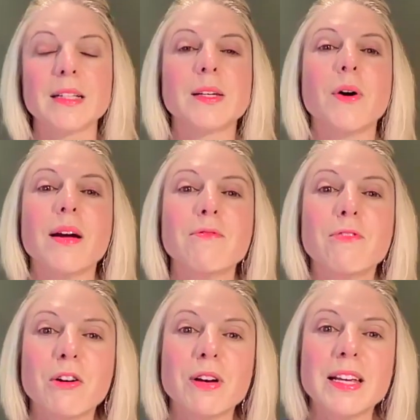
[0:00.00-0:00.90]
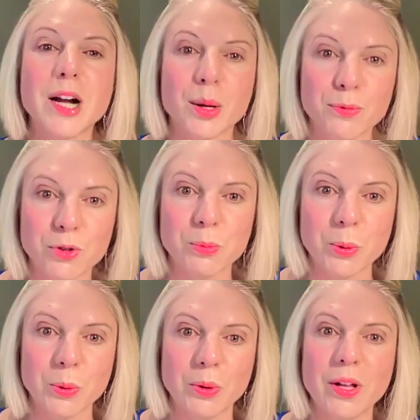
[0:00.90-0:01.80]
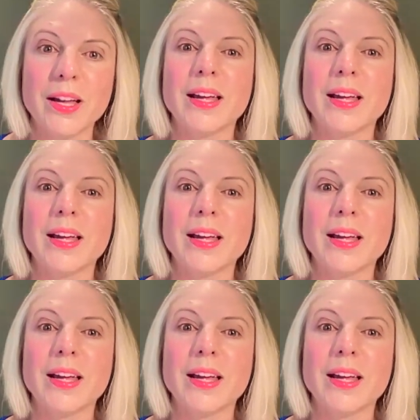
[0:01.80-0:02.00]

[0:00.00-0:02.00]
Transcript: So I'm very comfortable